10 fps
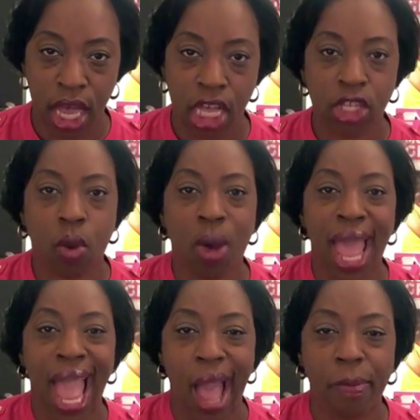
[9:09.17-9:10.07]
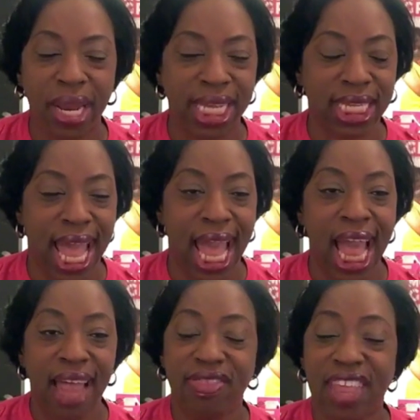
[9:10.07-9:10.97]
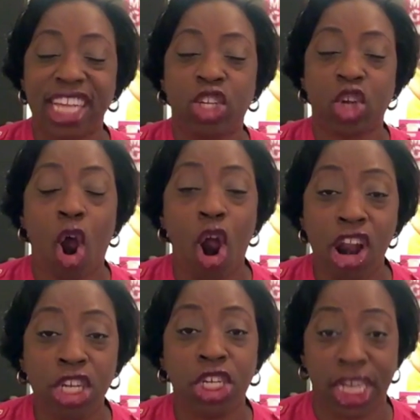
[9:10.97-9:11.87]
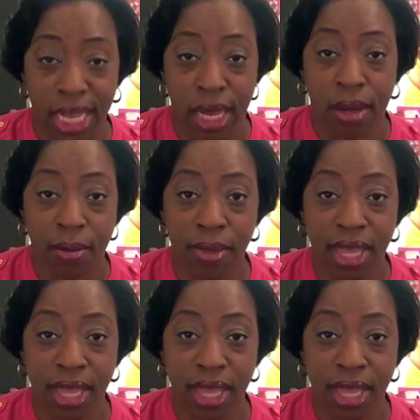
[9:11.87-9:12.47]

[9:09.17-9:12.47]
so what happened is that they charged them